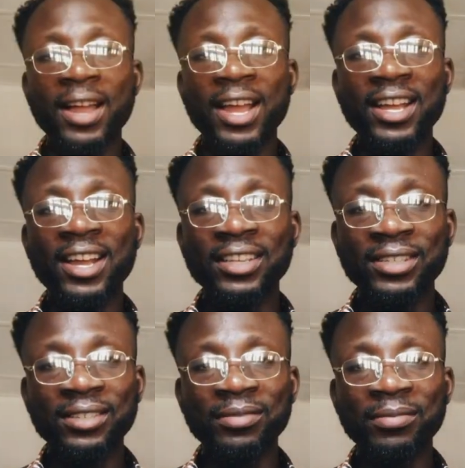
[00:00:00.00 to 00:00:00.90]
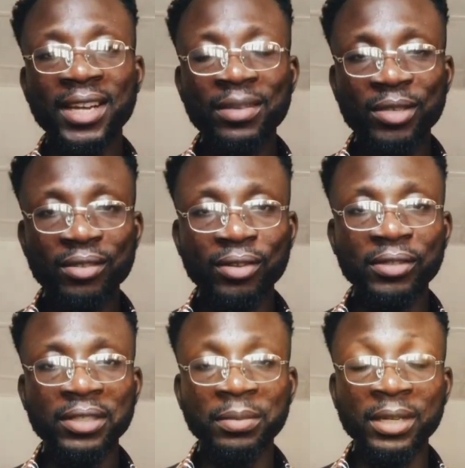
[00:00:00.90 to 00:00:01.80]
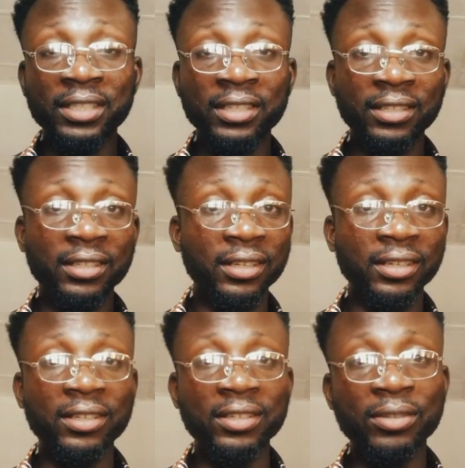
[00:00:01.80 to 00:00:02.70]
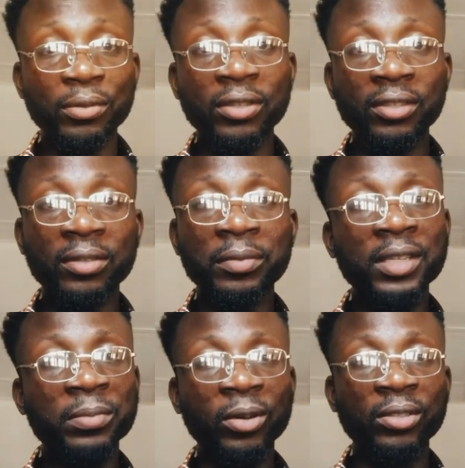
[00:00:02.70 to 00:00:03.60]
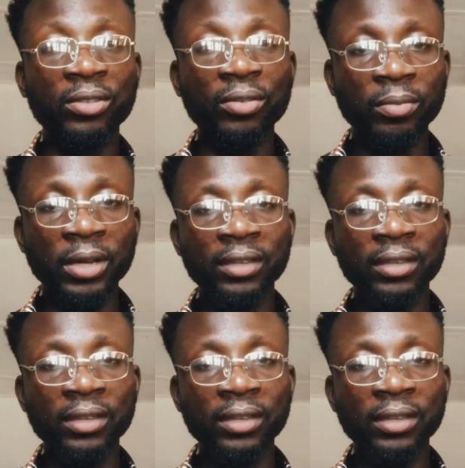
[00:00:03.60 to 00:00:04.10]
Hi guys, my name is Godwin Smart, and this audio tips is brought to you by